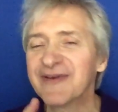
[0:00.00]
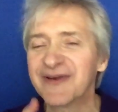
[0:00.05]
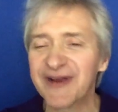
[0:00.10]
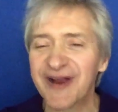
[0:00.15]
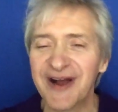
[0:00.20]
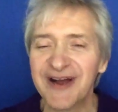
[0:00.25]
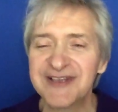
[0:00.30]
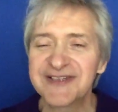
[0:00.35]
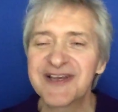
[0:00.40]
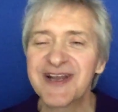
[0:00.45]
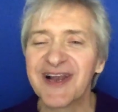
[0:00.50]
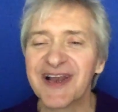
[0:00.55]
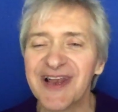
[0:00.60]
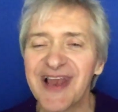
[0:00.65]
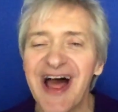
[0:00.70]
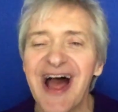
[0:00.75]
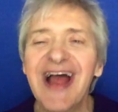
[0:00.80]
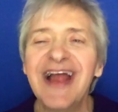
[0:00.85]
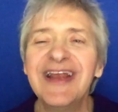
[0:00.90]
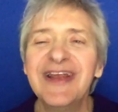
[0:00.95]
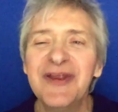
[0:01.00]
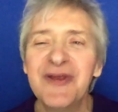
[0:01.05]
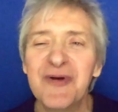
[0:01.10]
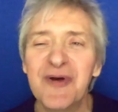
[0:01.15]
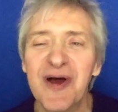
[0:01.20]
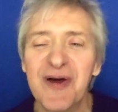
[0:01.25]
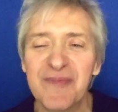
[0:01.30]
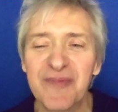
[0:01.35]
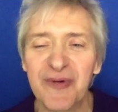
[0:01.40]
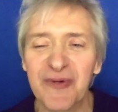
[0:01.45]
God's going to line you
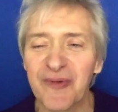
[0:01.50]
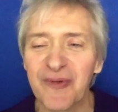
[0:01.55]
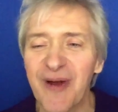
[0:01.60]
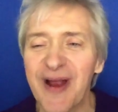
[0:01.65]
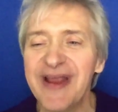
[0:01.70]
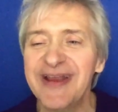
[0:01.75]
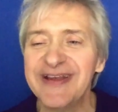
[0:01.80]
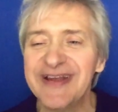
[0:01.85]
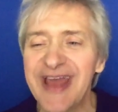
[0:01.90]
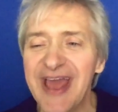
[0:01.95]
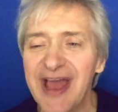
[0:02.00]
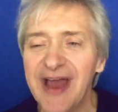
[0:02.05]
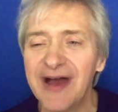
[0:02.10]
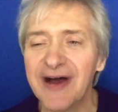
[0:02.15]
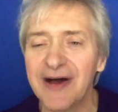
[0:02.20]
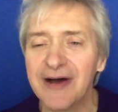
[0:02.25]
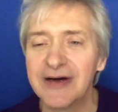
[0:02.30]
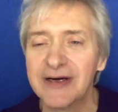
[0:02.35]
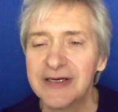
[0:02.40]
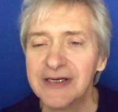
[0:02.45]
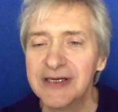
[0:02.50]
up right now